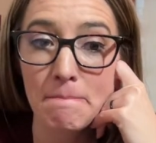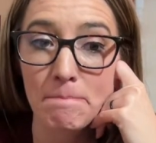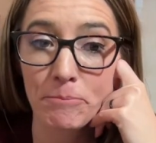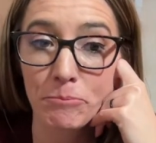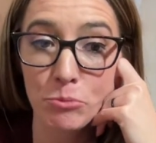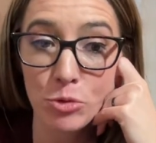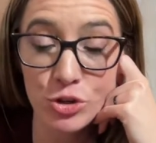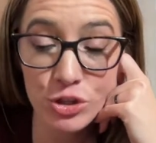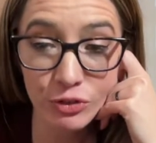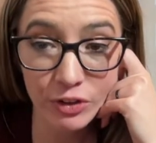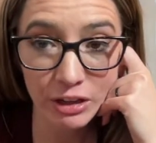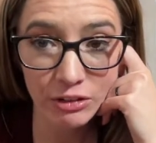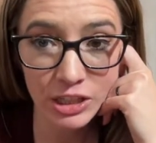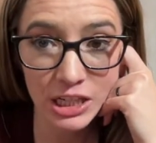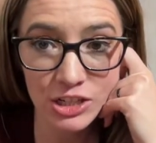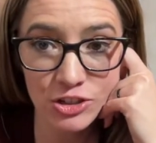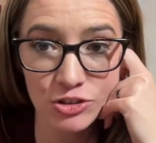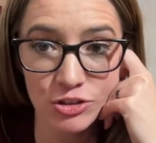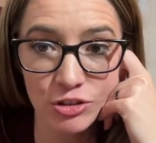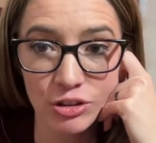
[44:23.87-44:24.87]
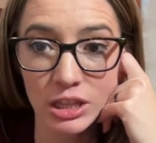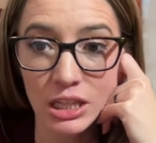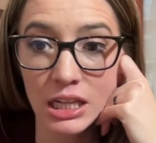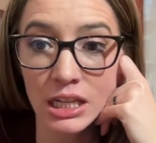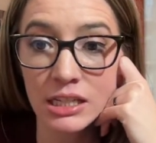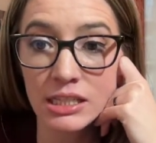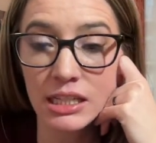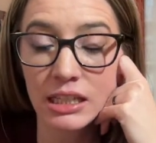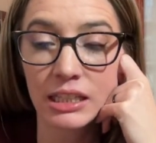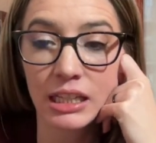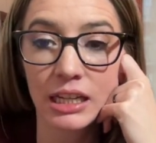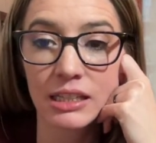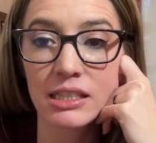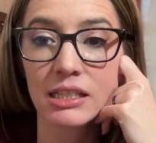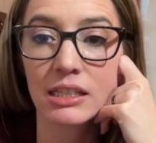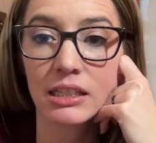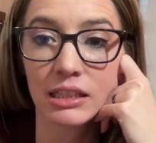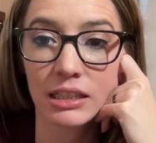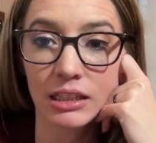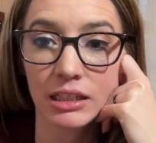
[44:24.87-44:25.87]
most foundational things, and that's
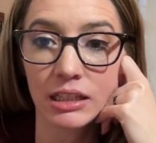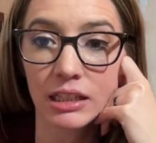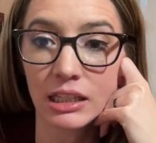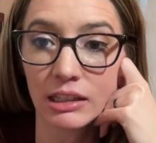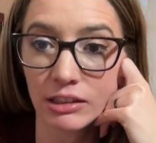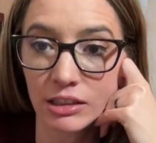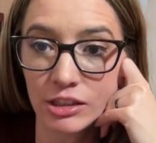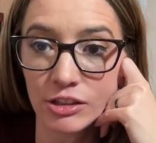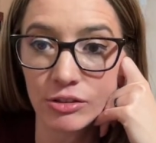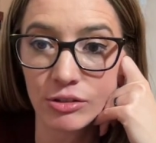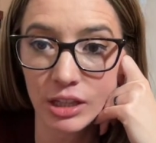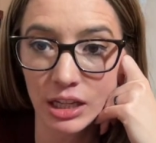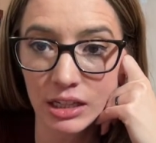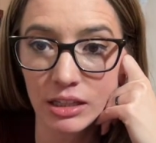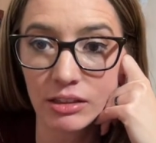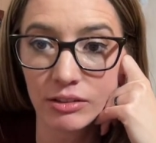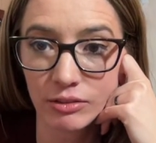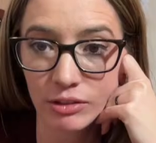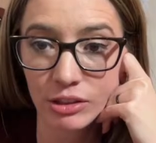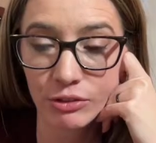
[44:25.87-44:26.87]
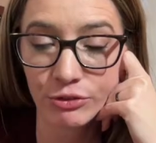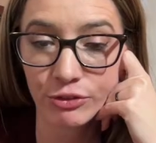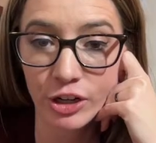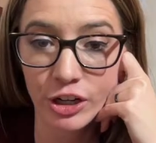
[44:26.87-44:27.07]
gonna get you like the